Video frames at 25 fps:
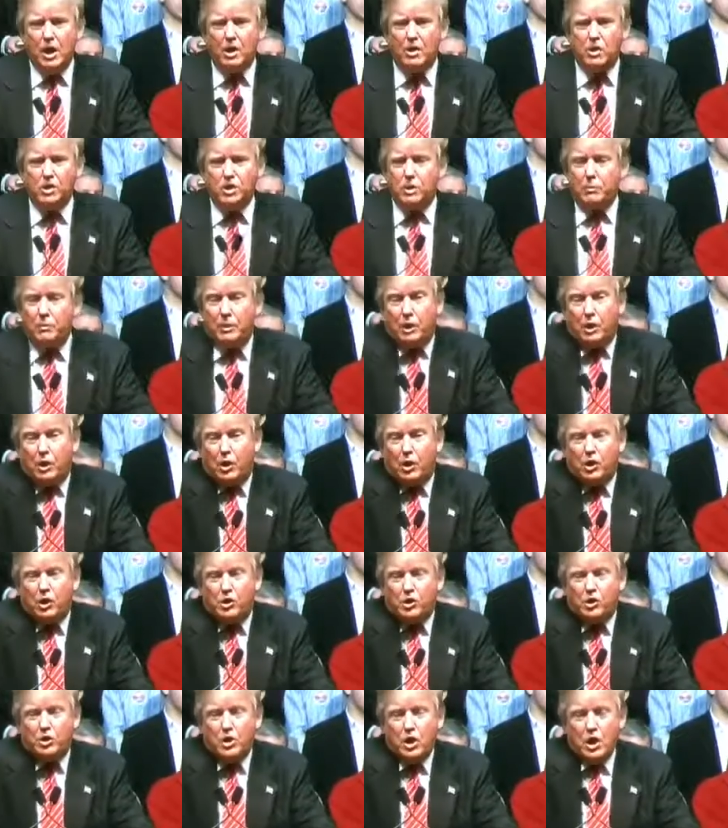much
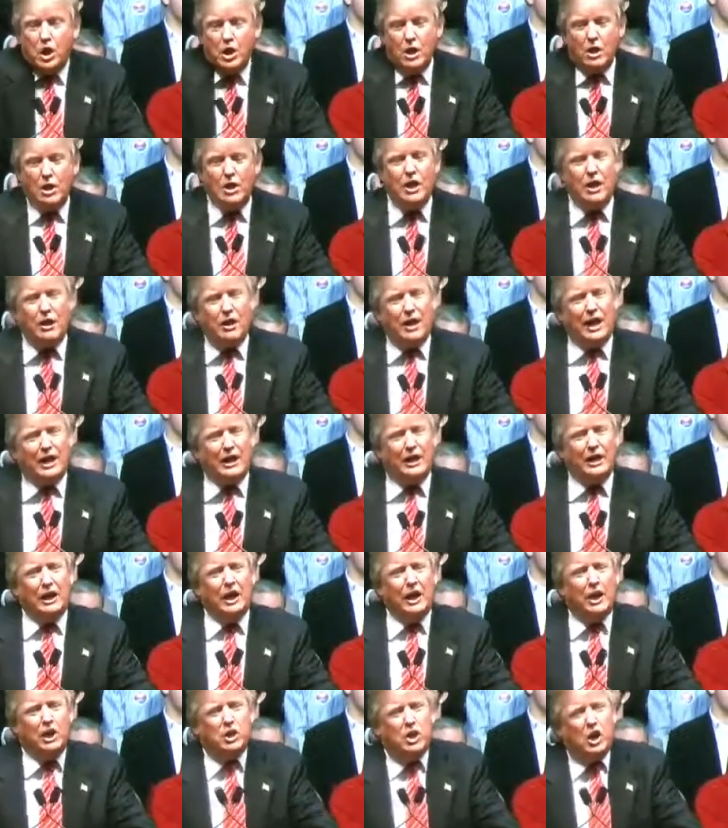because, you know,
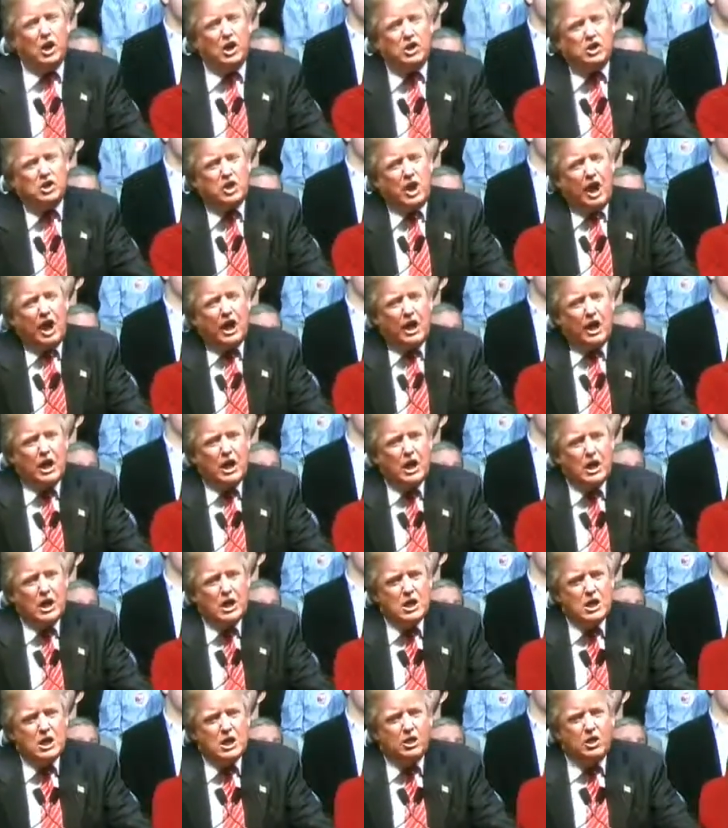like little things like
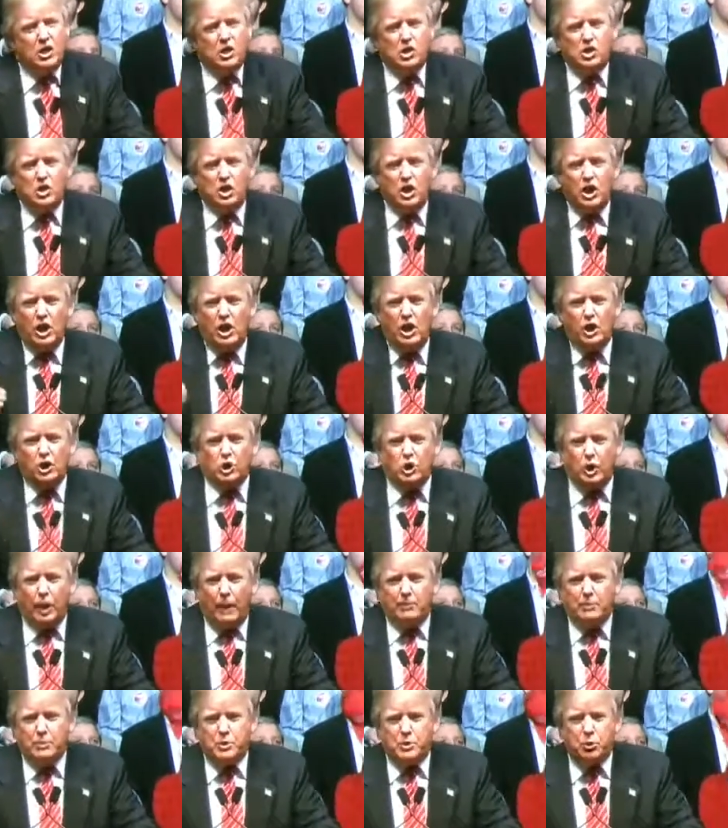these little
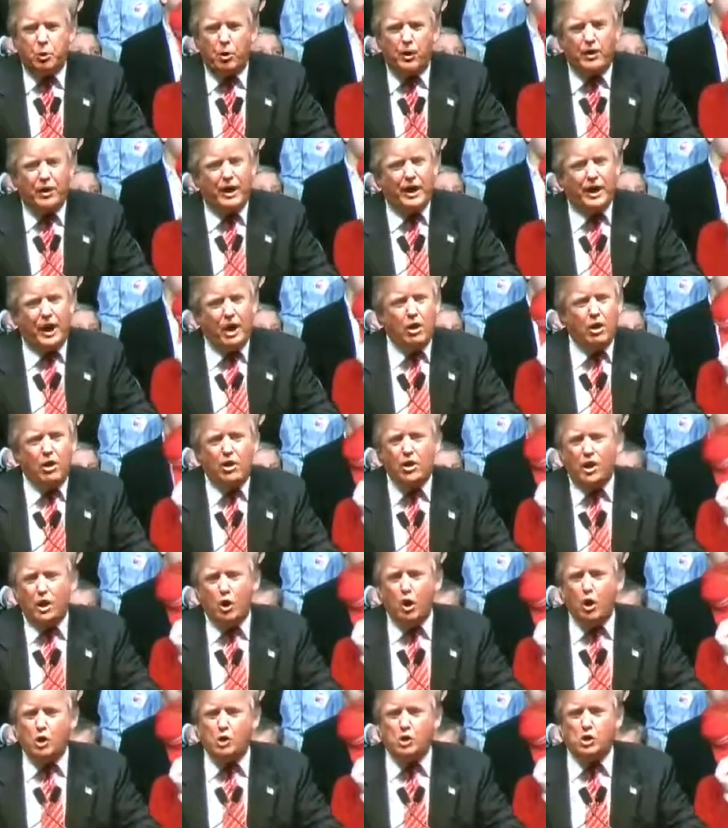trips where they get
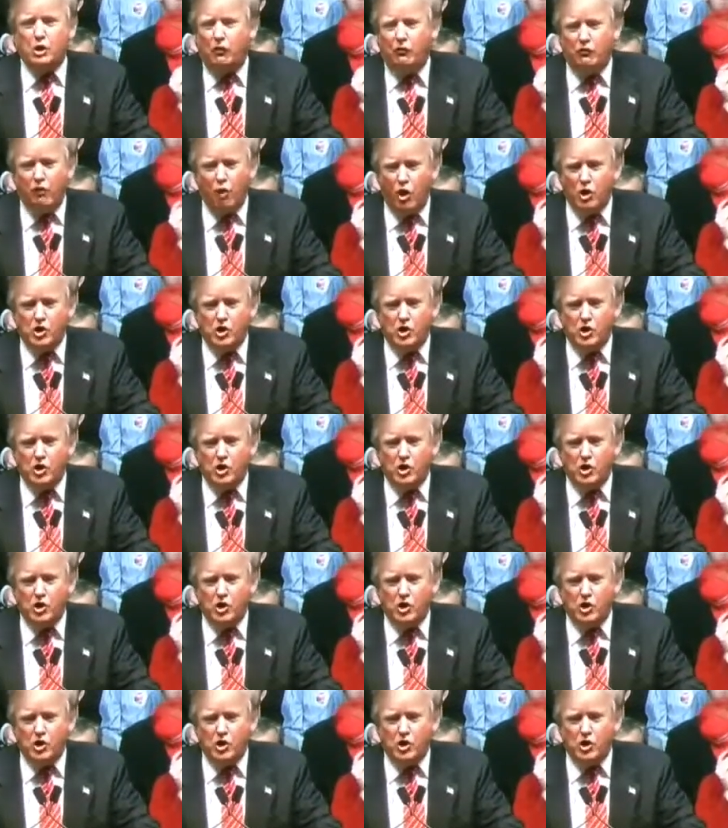on, they cost you a